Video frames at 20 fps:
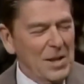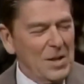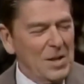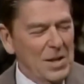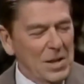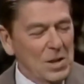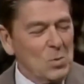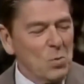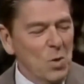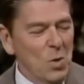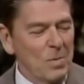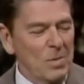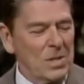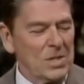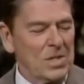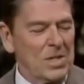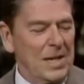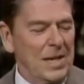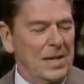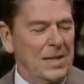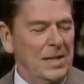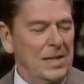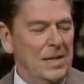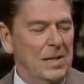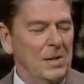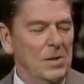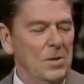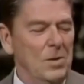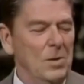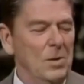This woman said that
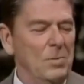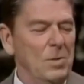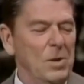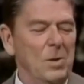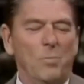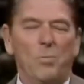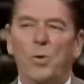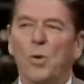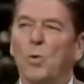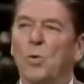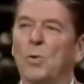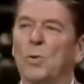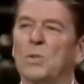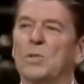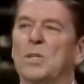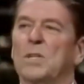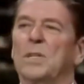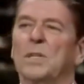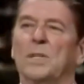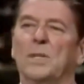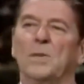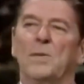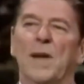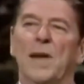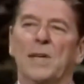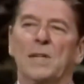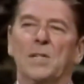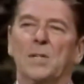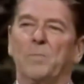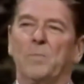you go to the polls and you
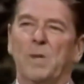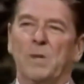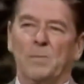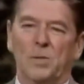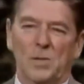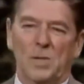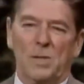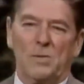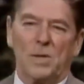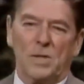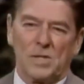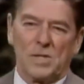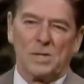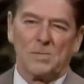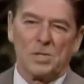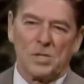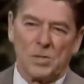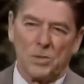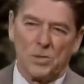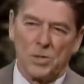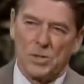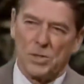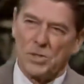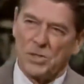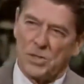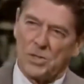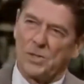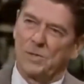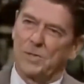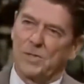ask the people, do they want some social
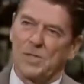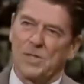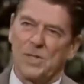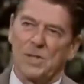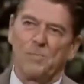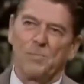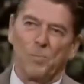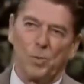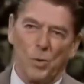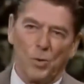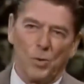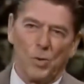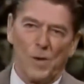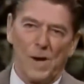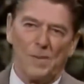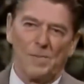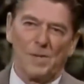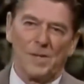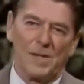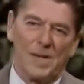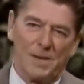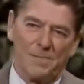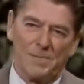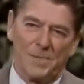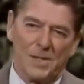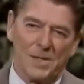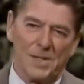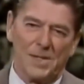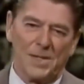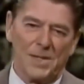service, some program that
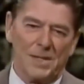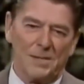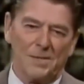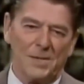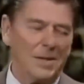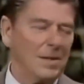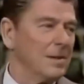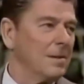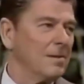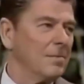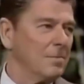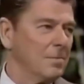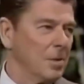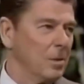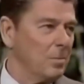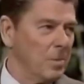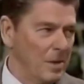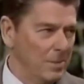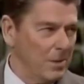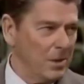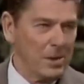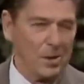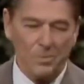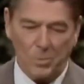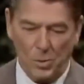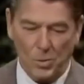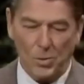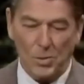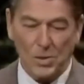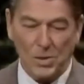government can give? And the people in the
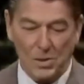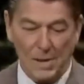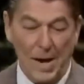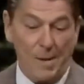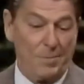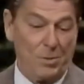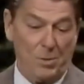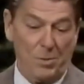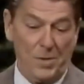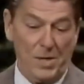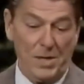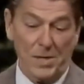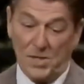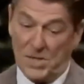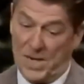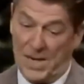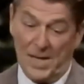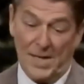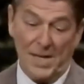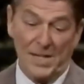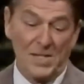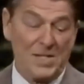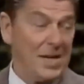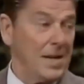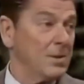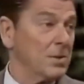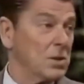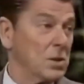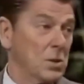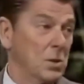polls are apt to read and say, hey, that
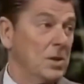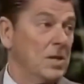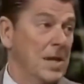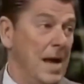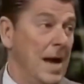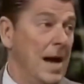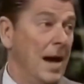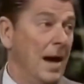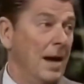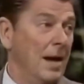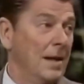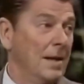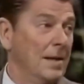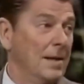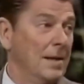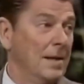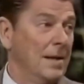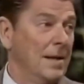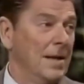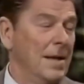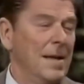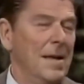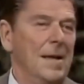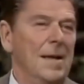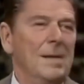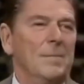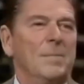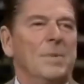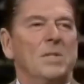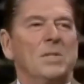sounds good, yeah. Mm-hmm.
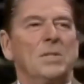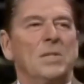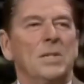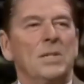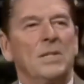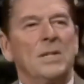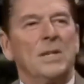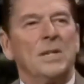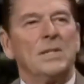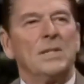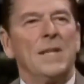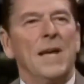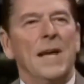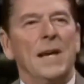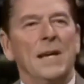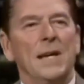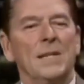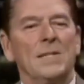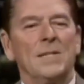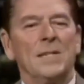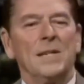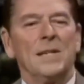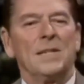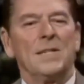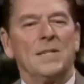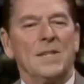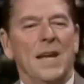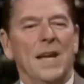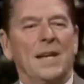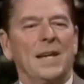But she says that isn't
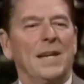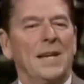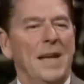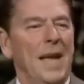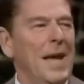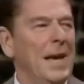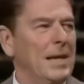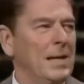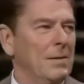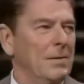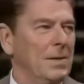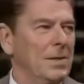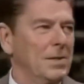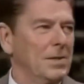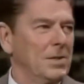exactly accurate.